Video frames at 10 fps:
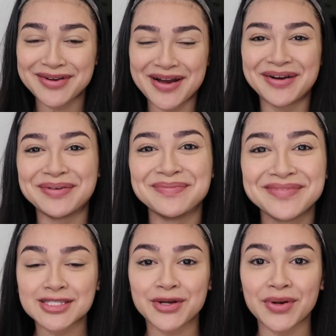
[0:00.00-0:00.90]

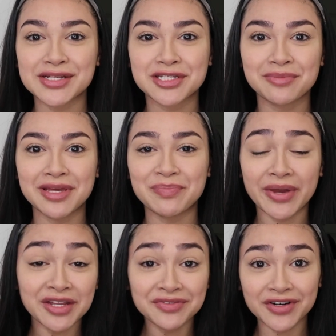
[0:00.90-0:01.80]
It's going to be
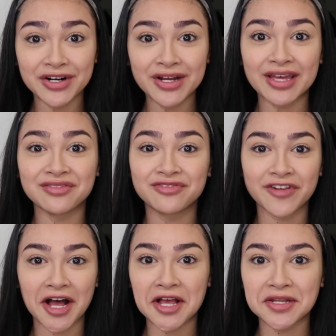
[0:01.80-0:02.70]
painful and
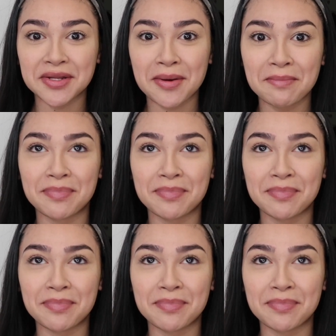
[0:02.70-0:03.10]
fun,